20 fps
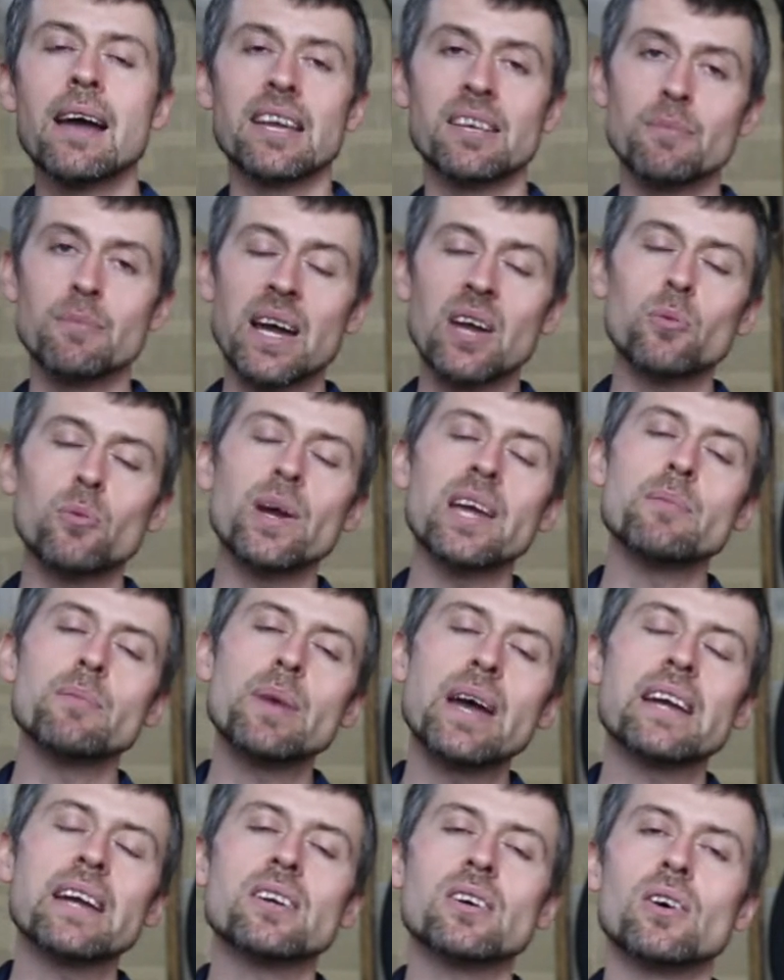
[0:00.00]
in my way
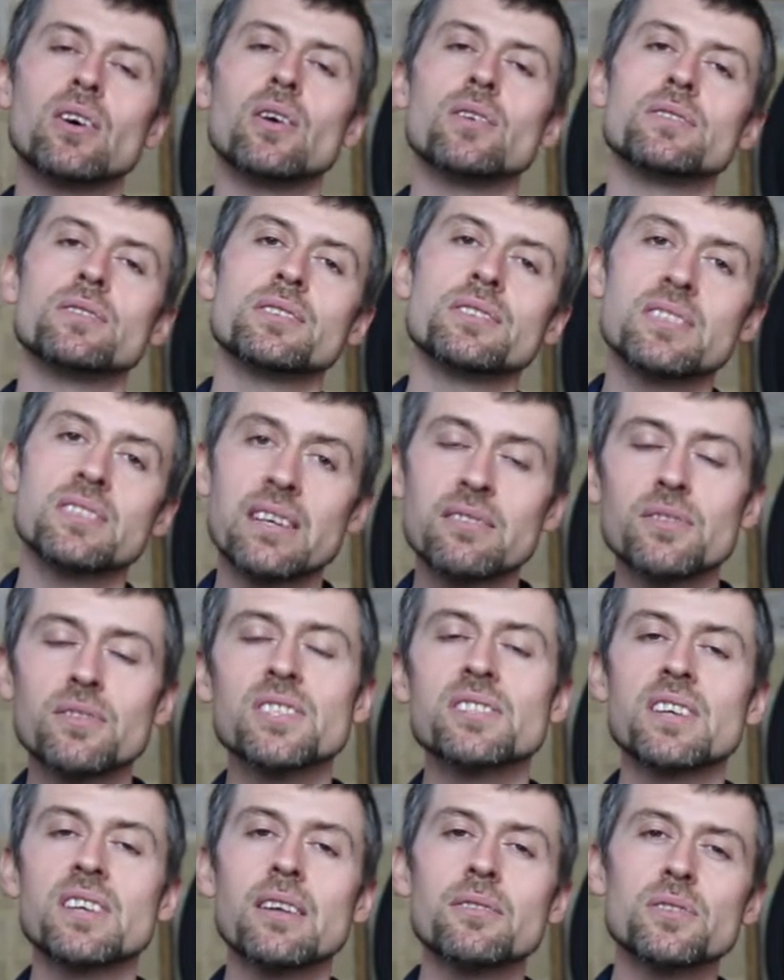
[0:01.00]
back on
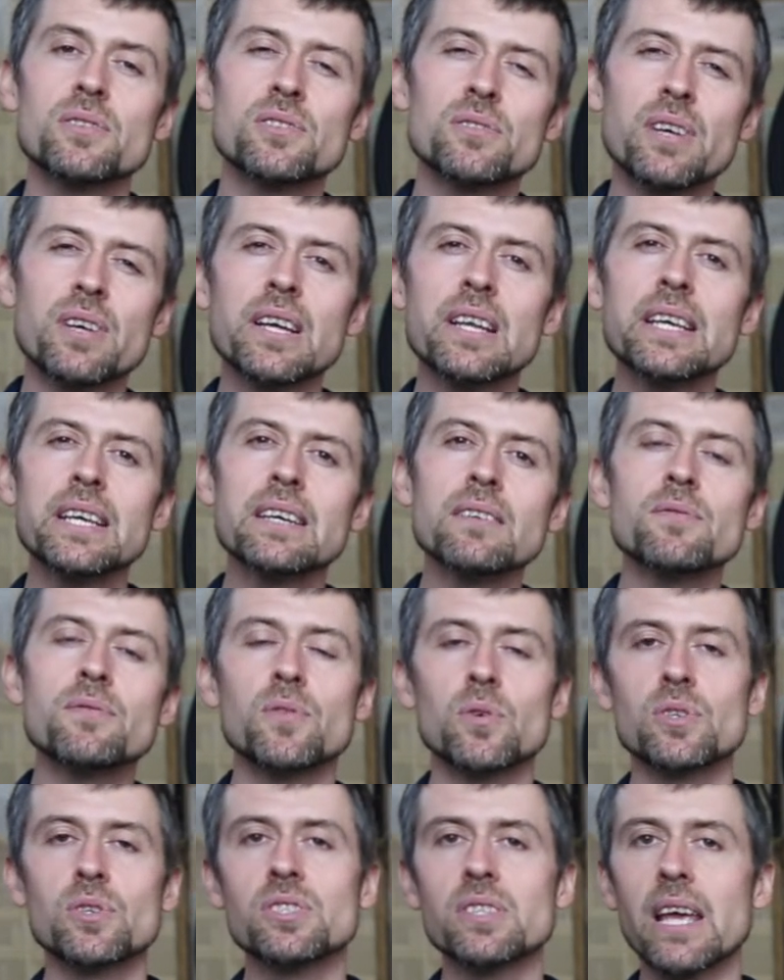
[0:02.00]
Saturday, South Australia
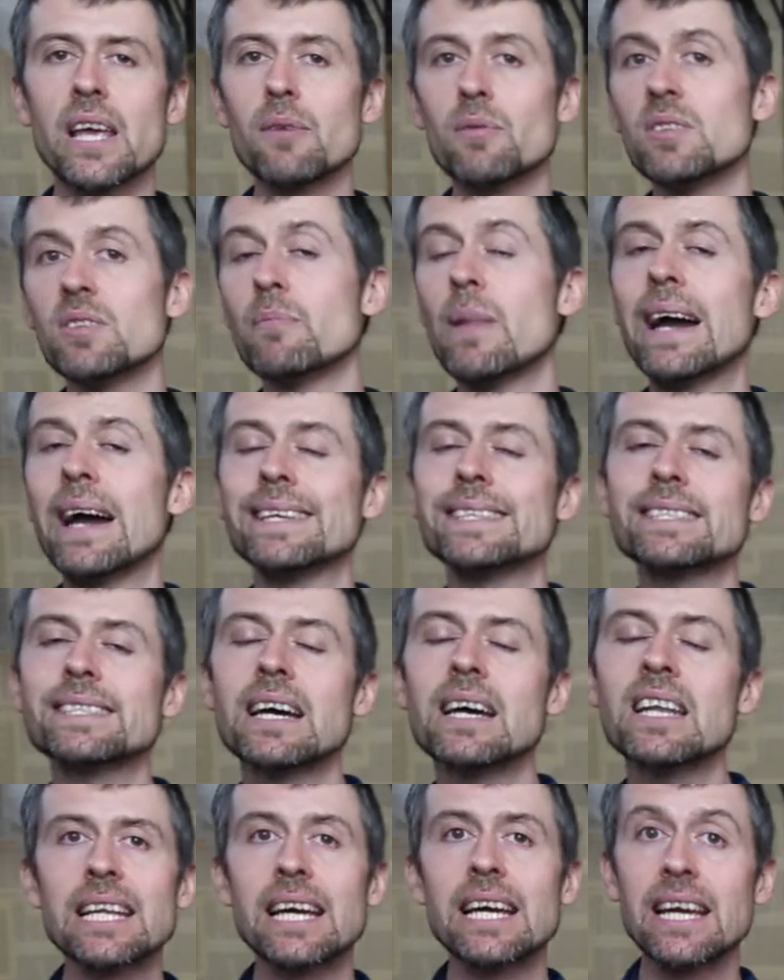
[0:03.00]
for stay with my
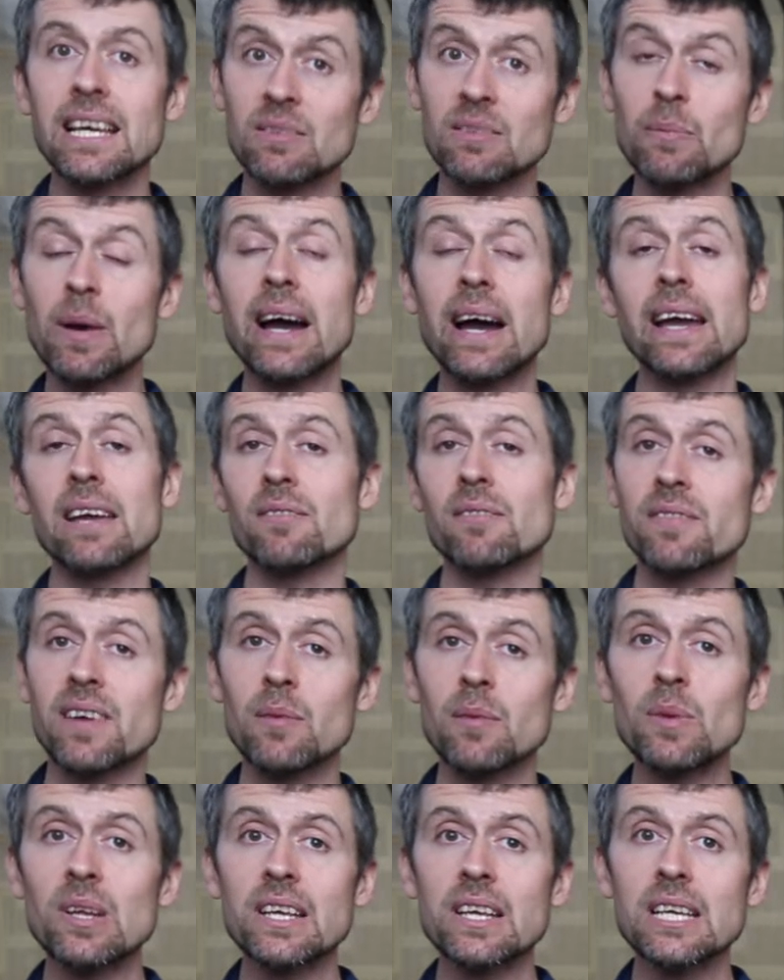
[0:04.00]
son and my
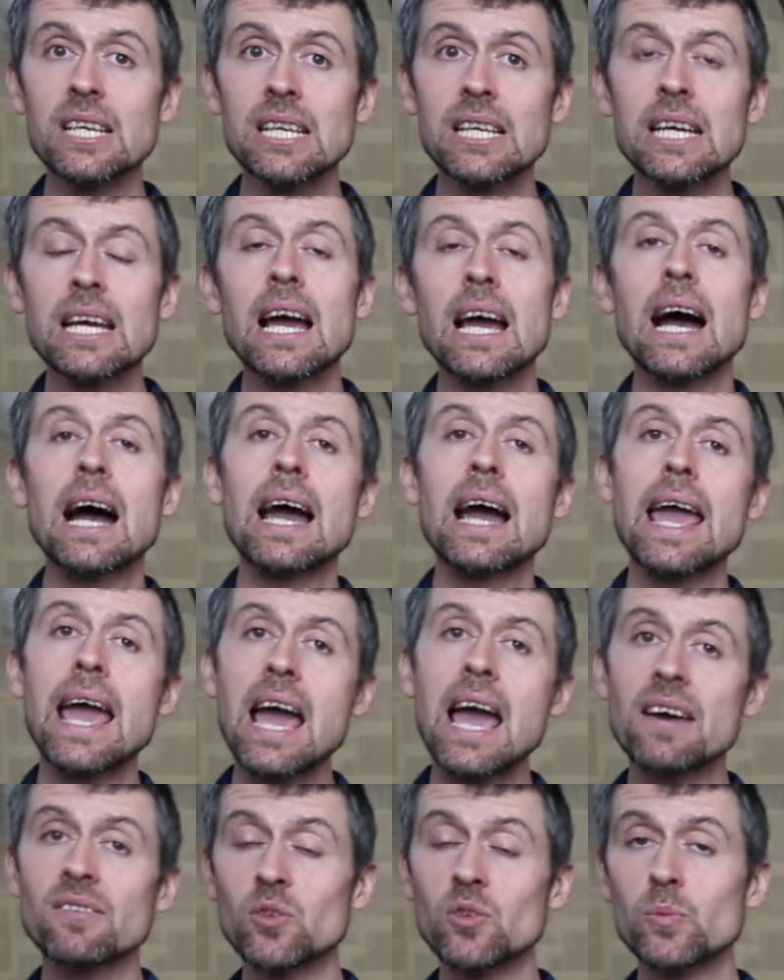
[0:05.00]
family, I
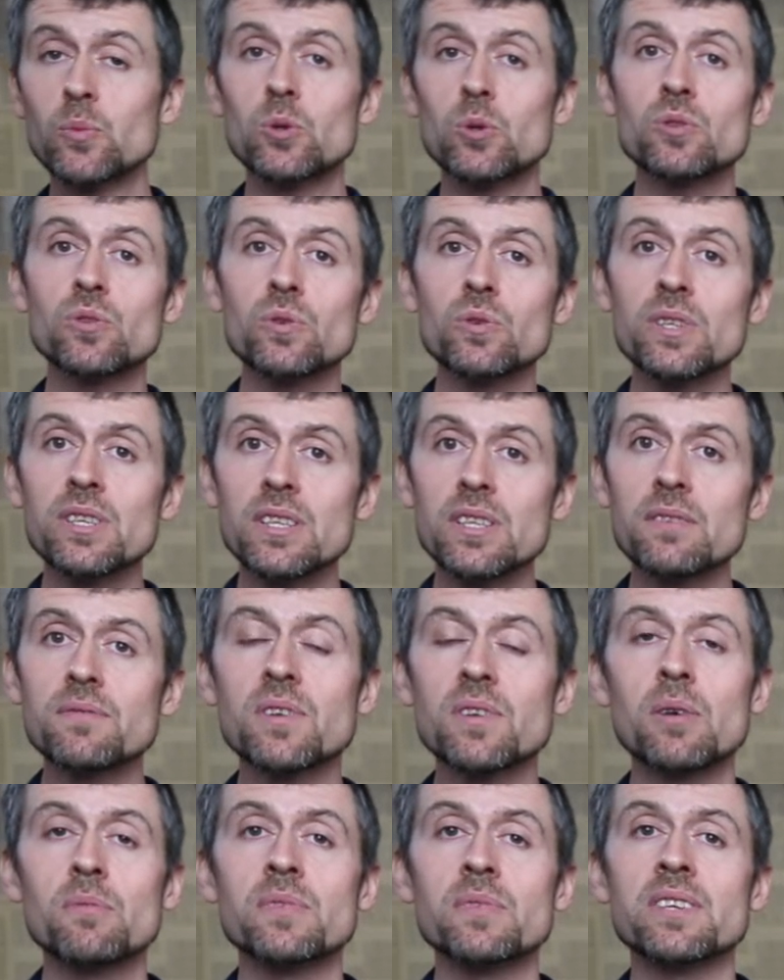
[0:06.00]
had the opportunity
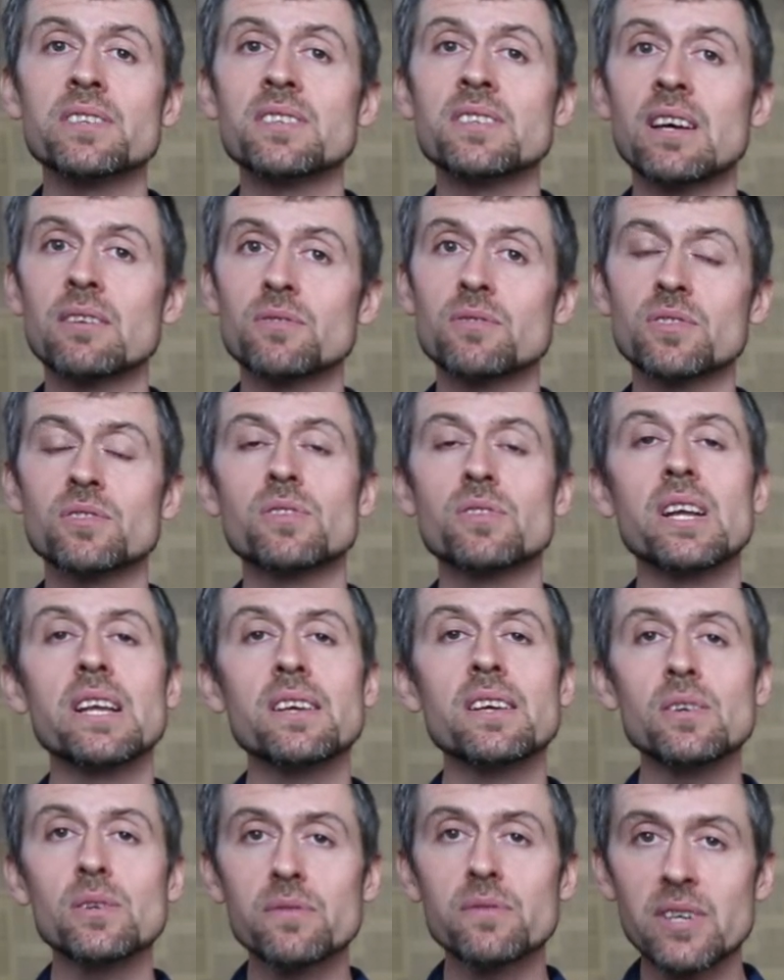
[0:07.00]
from the South
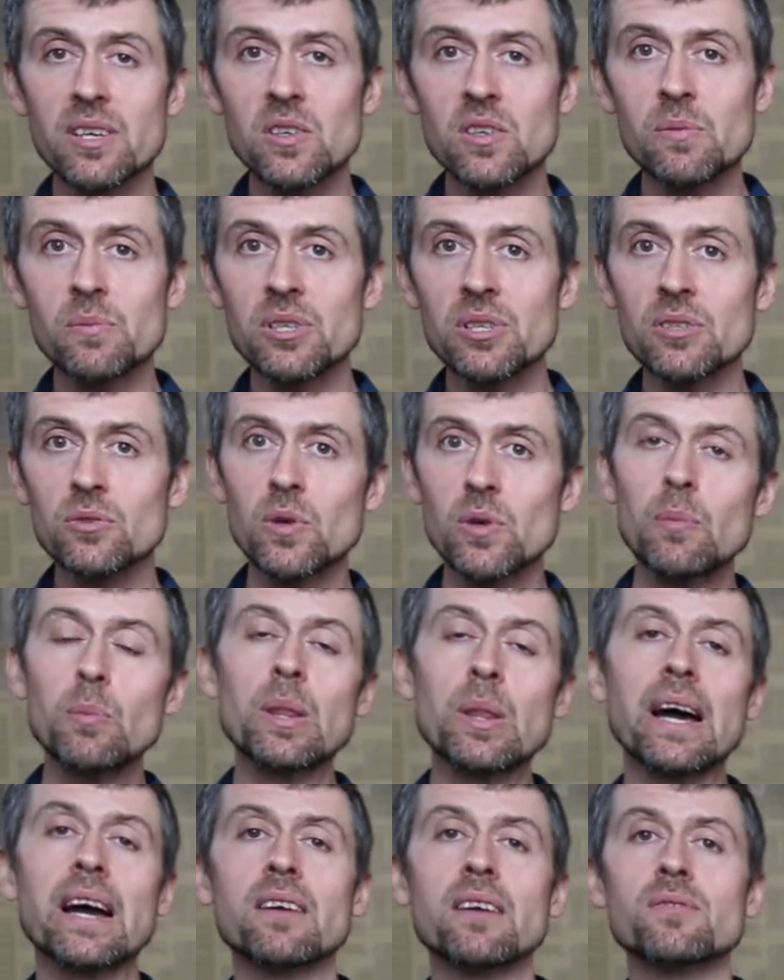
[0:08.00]
Australian government to
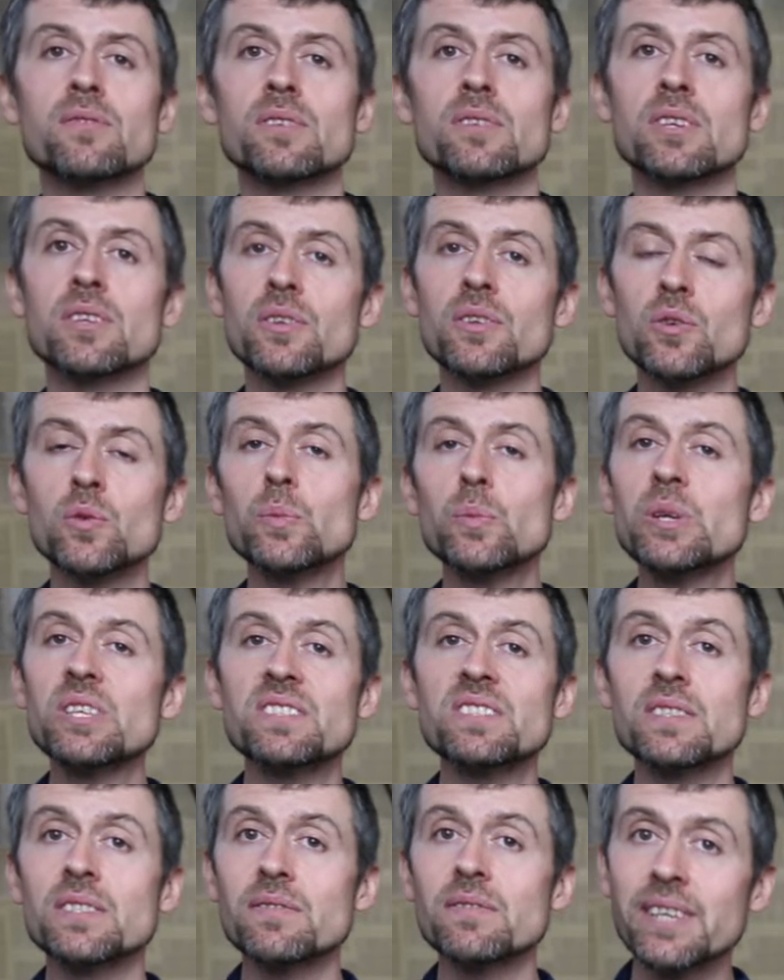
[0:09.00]
apply for a new
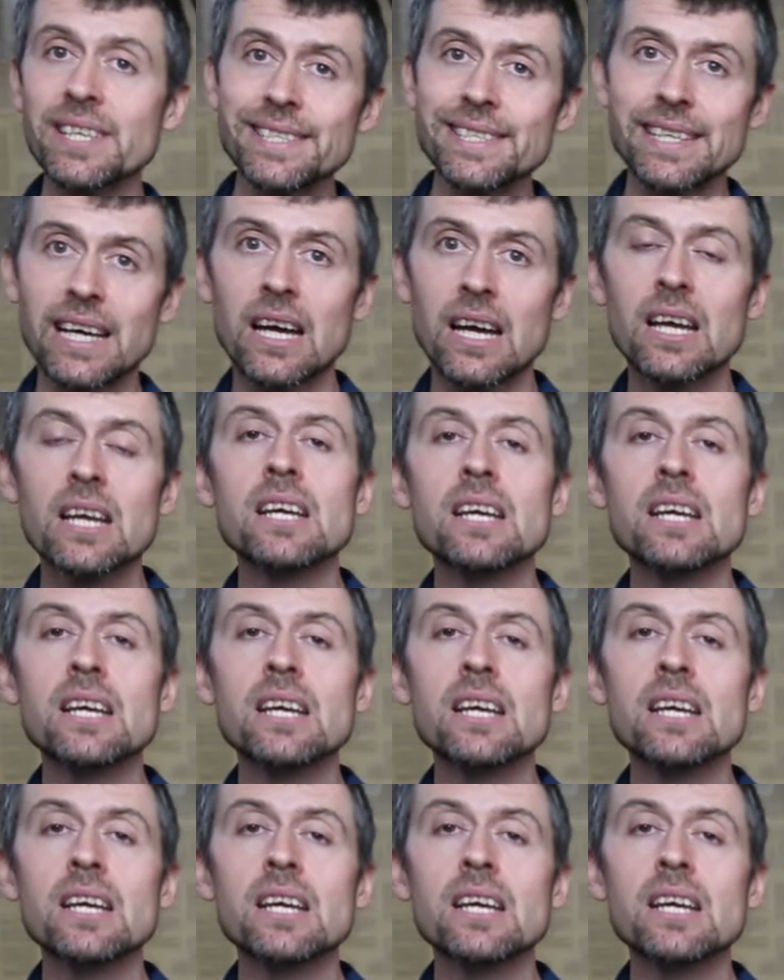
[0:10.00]
business visa,